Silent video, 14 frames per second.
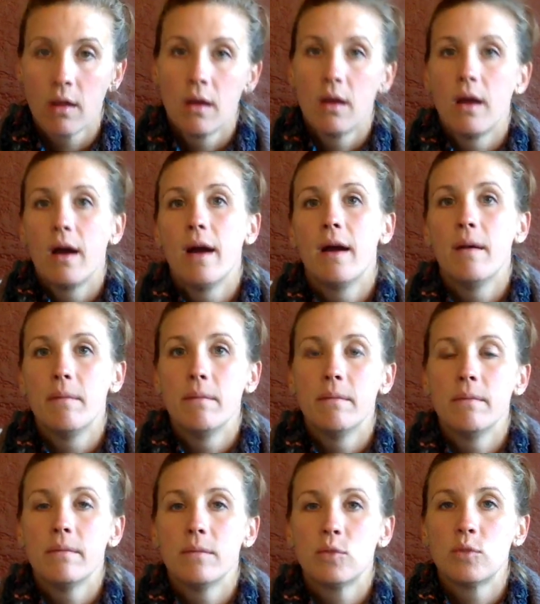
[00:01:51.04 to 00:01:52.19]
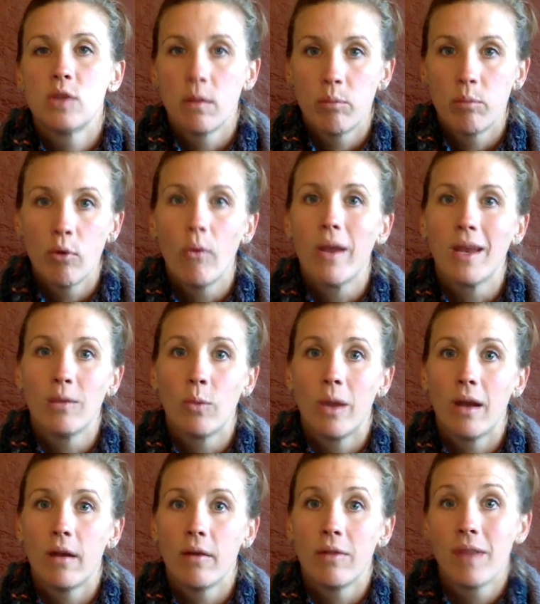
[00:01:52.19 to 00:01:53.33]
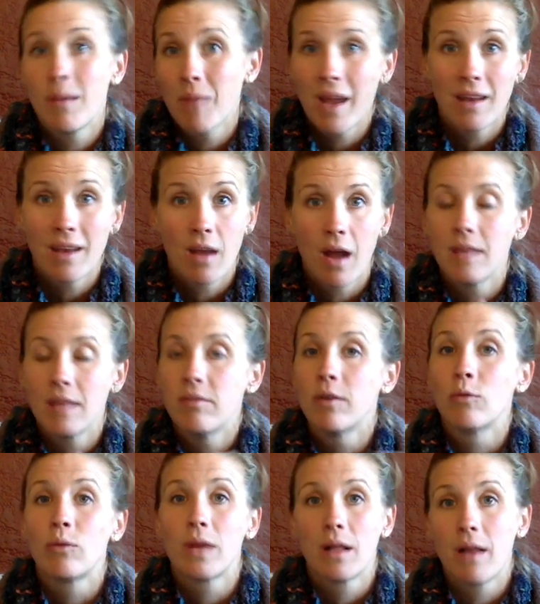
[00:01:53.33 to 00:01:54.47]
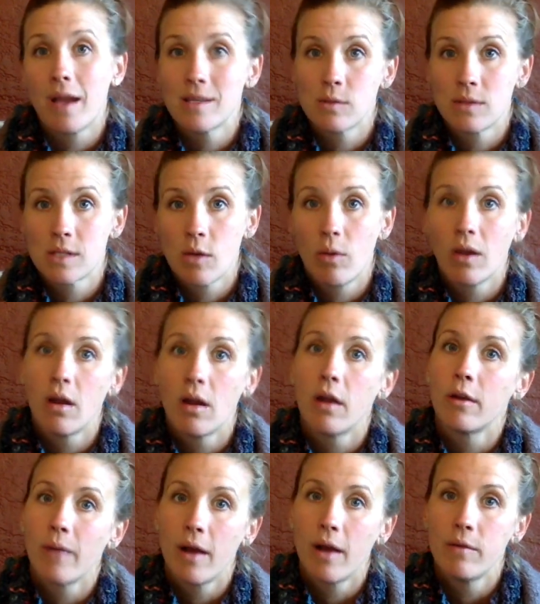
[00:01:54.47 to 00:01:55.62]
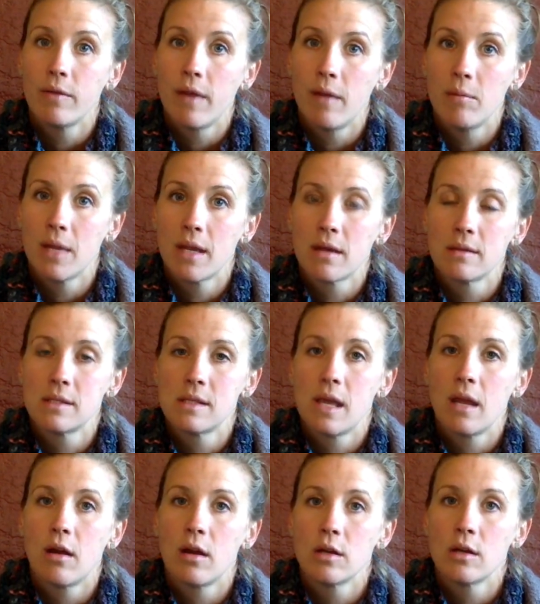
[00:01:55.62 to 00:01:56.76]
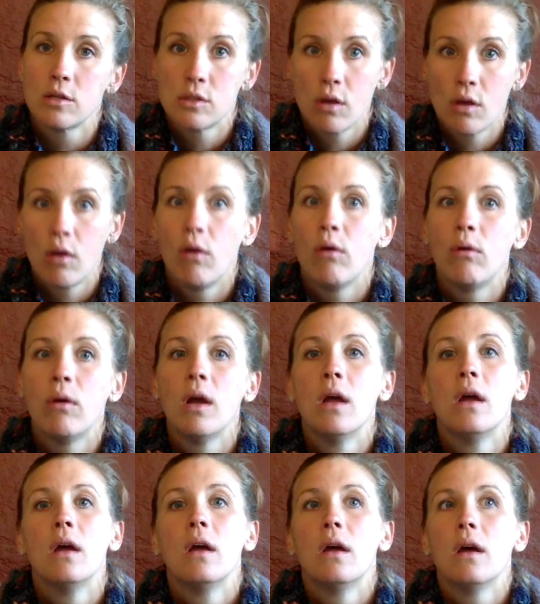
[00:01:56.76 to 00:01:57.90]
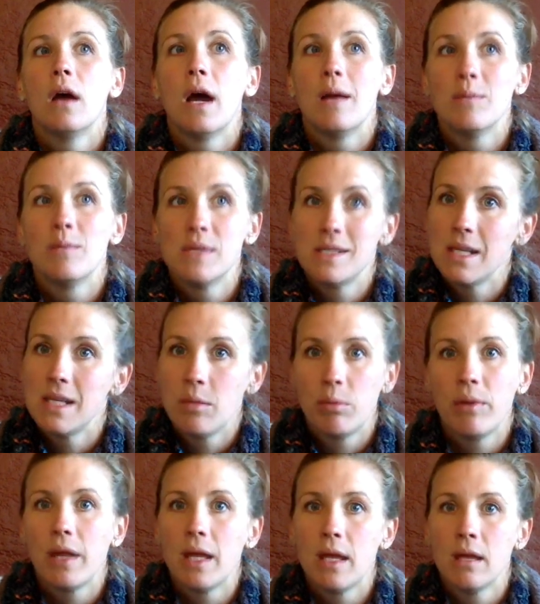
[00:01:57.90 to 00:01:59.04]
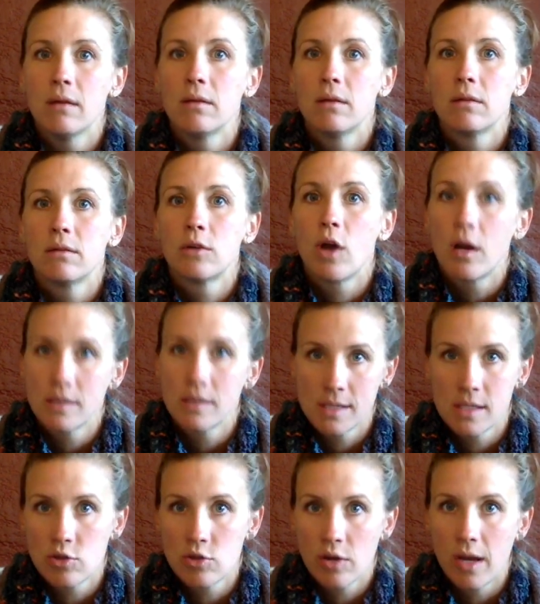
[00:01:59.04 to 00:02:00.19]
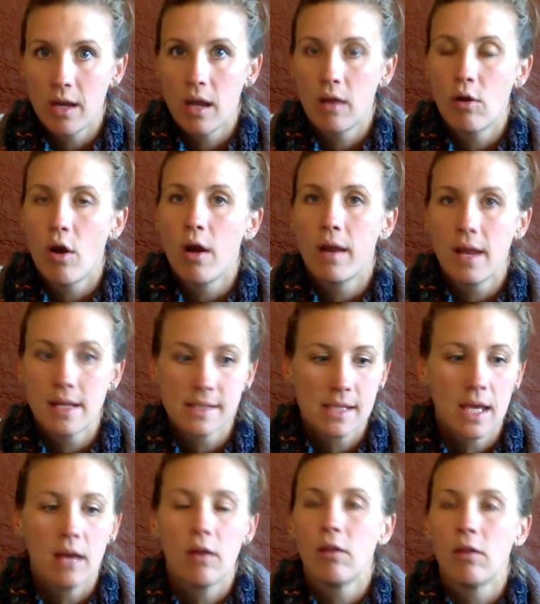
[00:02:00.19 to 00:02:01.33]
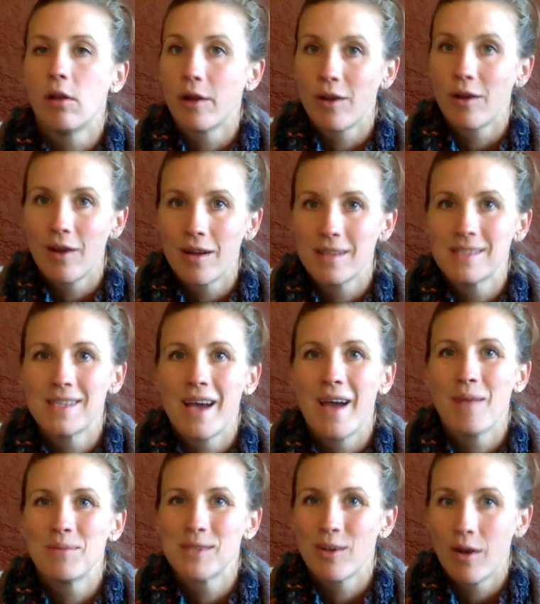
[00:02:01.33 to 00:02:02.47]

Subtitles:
to the point where they might not even realize what's going on around them because they are so deeply concentrated on a skill, on a concept, on a